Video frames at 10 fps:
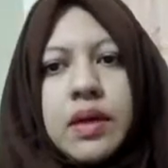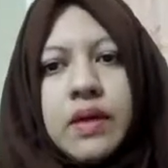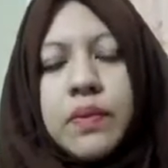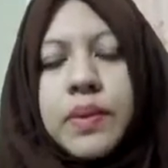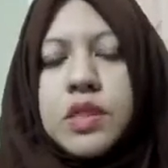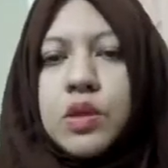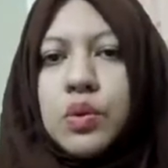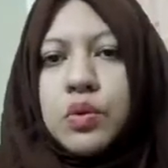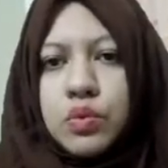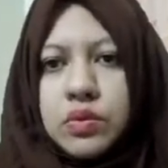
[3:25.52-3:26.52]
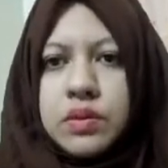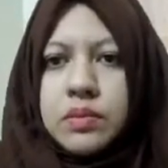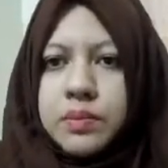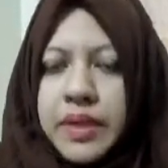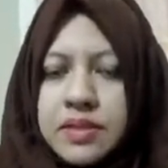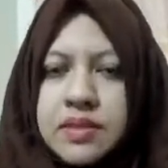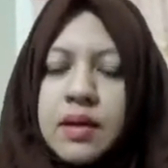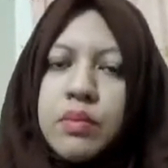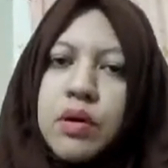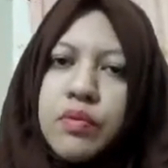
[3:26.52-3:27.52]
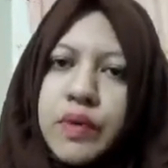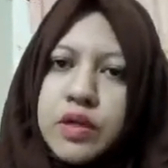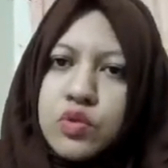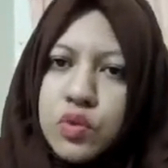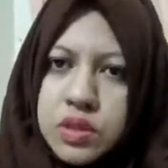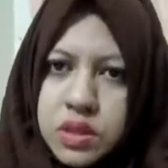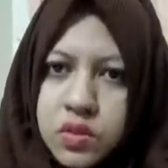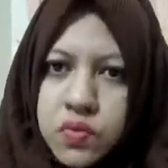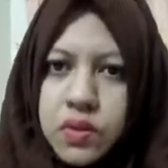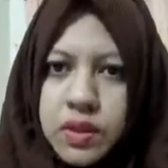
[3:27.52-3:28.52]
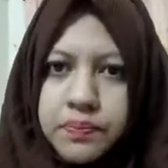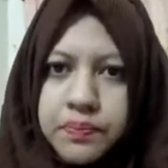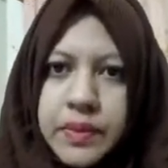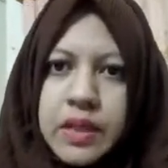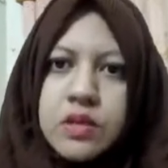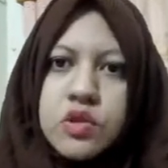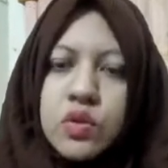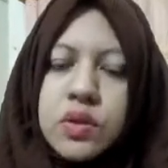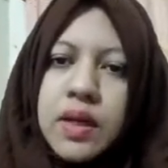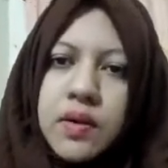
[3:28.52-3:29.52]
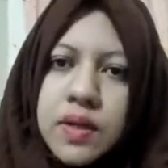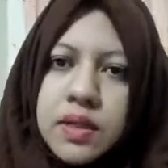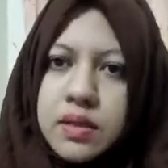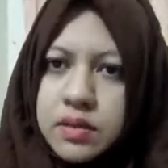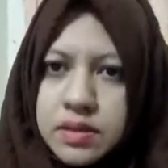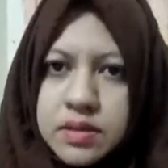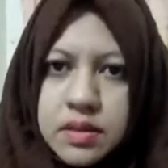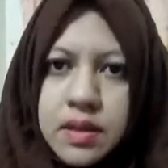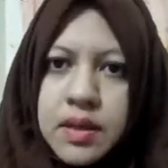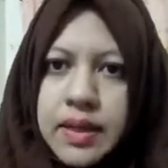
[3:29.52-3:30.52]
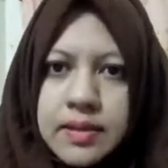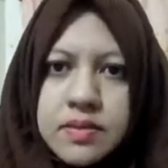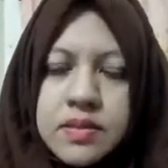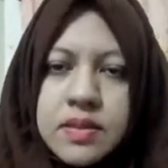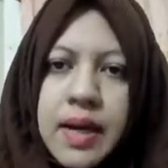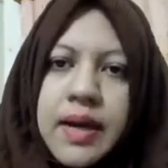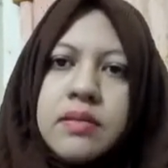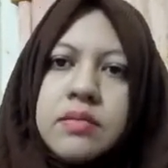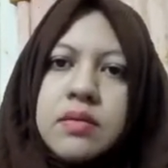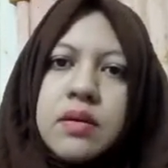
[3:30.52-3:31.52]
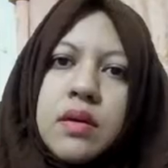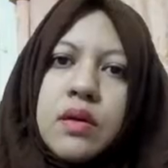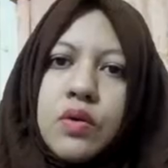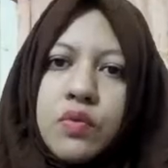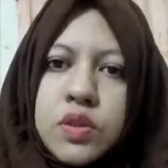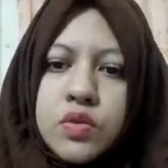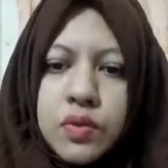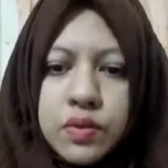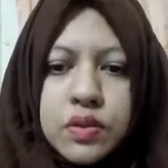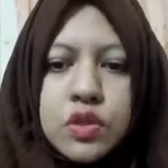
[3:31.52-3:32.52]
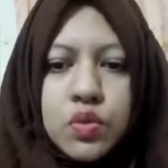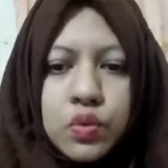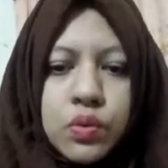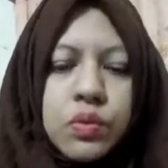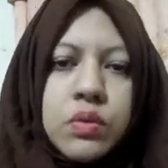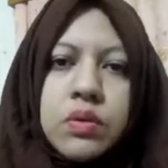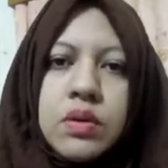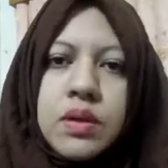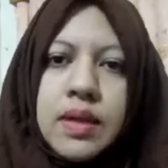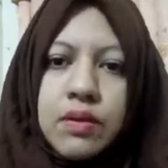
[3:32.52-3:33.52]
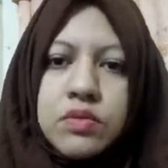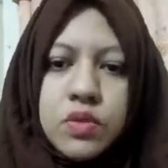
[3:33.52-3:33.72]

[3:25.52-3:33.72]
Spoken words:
Everybody go to page number 123. So there is an exercise which we will do now